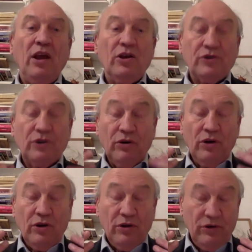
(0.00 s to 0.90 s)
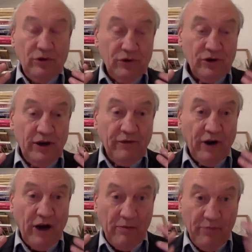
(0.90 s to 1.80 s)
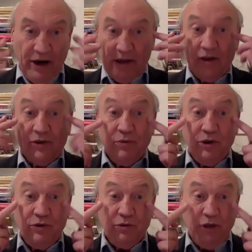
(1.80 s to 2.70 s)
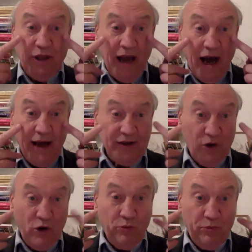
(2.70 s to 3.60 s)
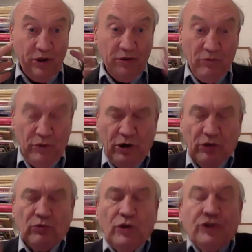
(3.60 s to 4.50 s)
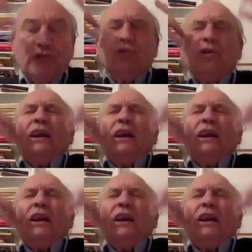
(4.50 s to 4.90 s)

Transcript: So, usually for our practice, we do it with the eyes open. We don't want to go